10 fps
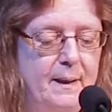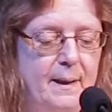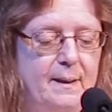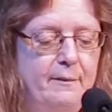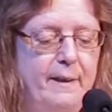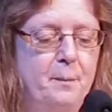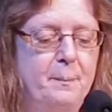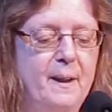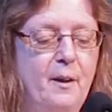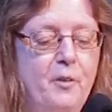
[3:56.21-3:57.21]
in
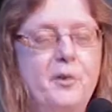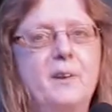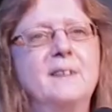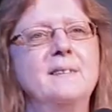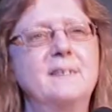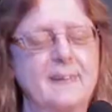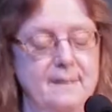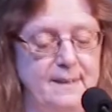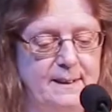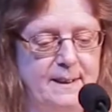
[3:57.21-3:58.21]
developing a certain
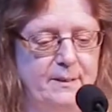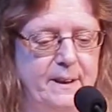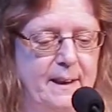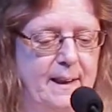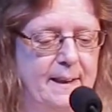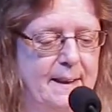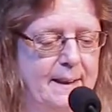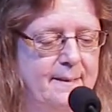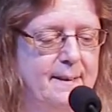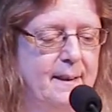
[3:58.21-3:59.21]
sensitivity, at
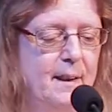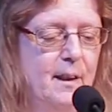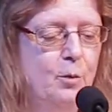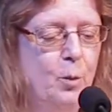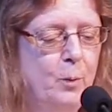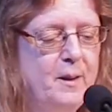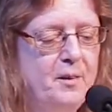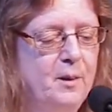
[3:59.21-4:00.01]
least, for what is